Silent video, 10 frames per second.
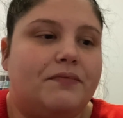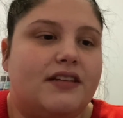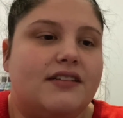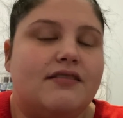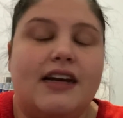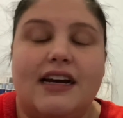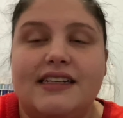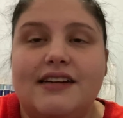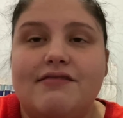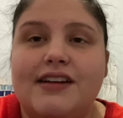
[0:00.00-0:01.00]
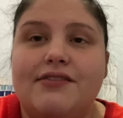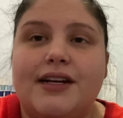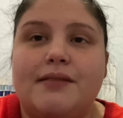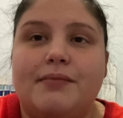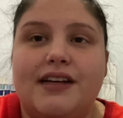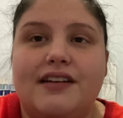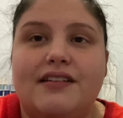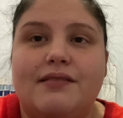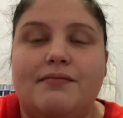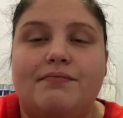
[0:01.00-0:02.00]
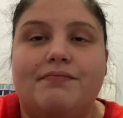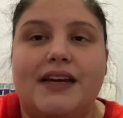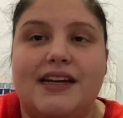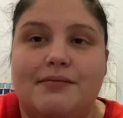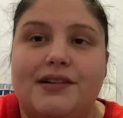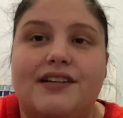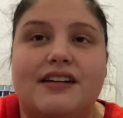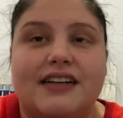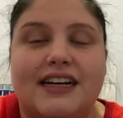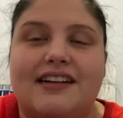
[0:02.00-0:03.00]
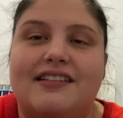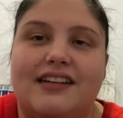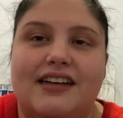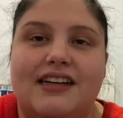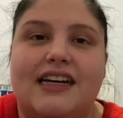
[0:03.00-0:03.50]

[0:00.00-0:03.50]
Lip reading: So yeah, I definitely recommend Amber and Kylie.